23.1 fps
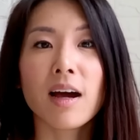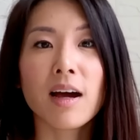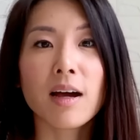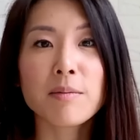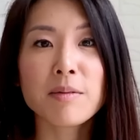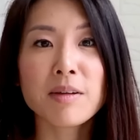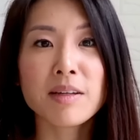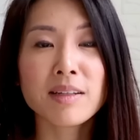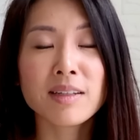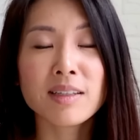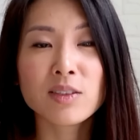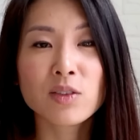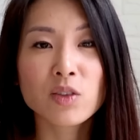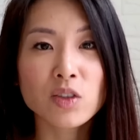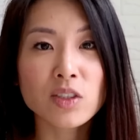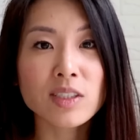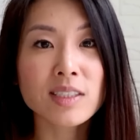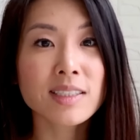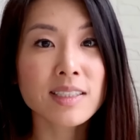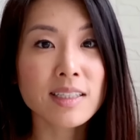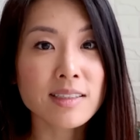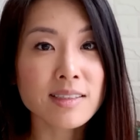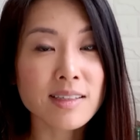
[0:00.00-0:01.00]
I mean, it's
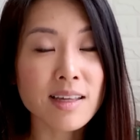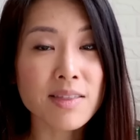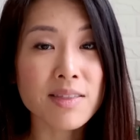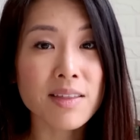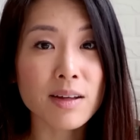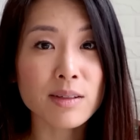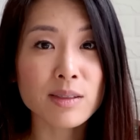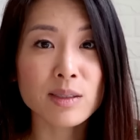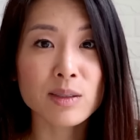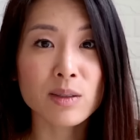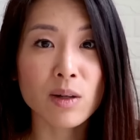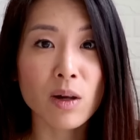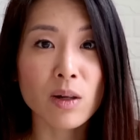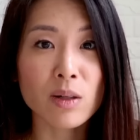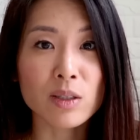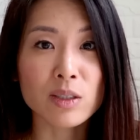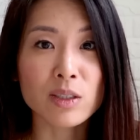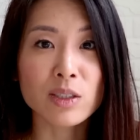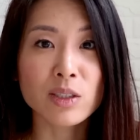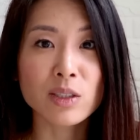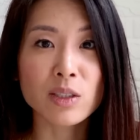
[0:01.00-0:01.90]
just $16,000,